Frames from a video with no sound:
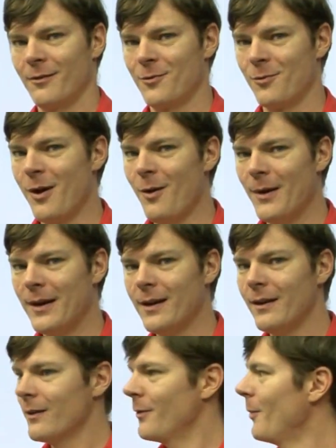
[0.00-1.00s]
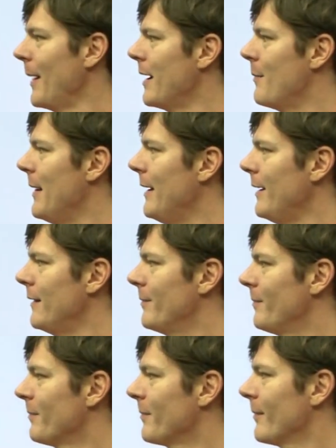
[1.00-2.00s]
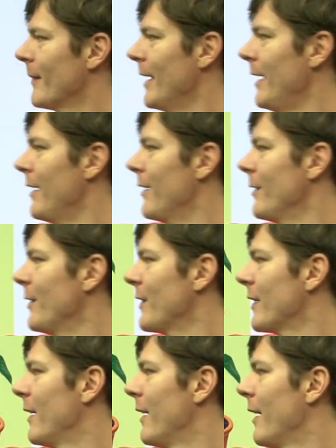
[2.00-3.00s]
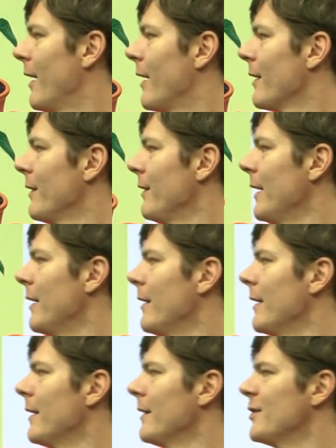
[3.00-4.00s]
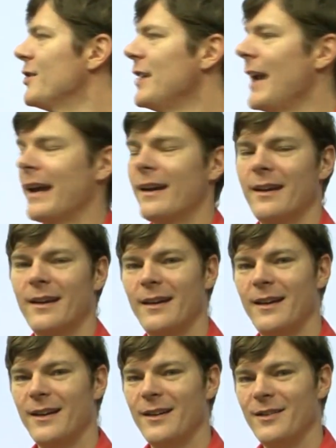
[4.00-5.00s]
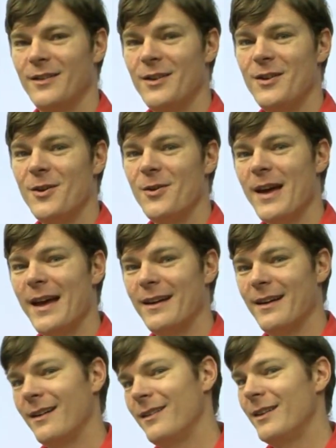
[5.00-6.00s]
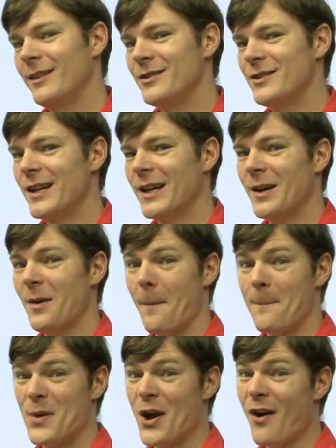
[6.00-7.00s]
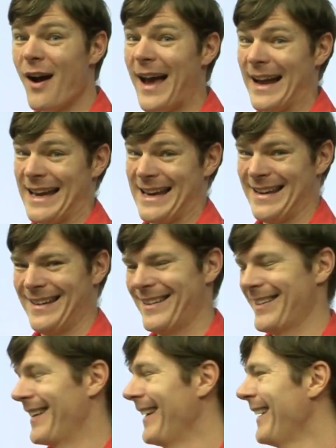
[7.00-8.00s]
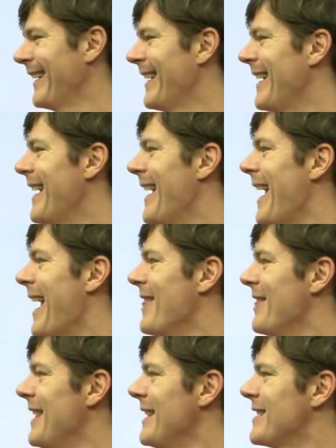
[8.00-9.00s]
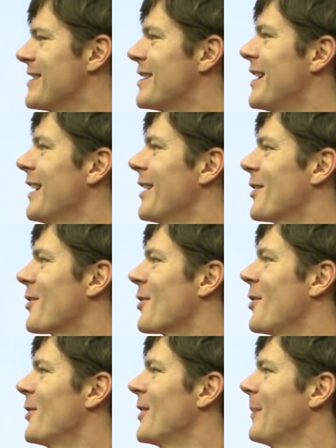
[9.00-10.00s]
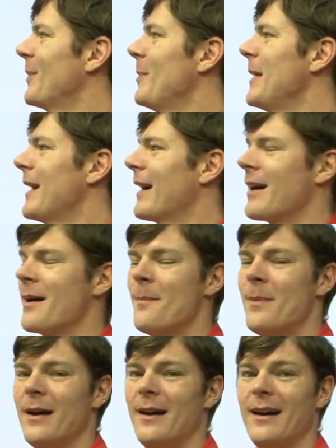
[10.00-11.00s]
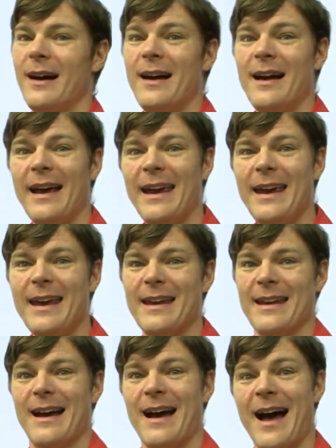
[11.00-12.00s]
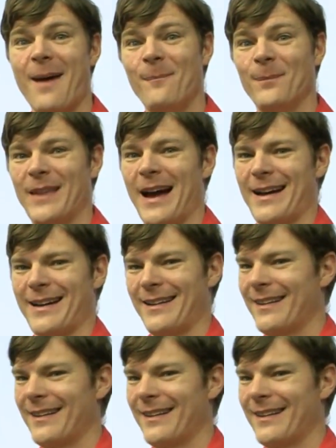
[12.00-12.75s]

Growing? Wait a minute. Here's a little chick. Do you know that? A little chick, pyeongari, right? And this chick grows up to become a hen, amdak,